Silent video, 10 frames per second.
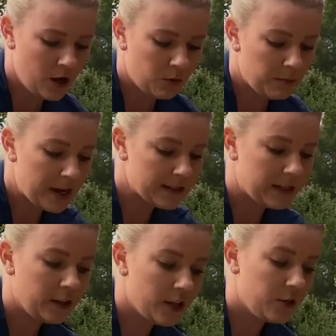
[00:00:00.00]
we
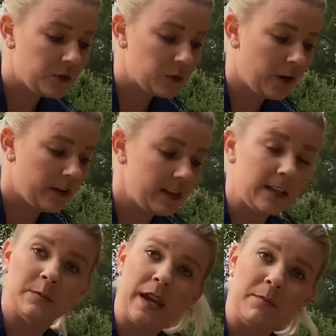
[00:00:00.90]
basically use one of
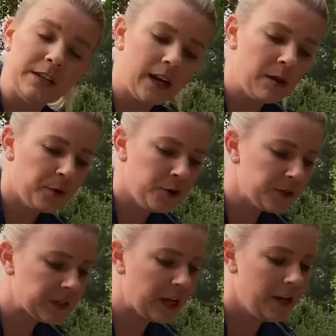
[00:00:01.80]
these baby
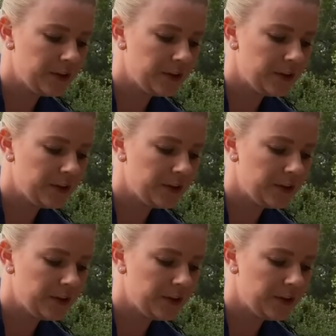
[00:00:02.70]
diapers.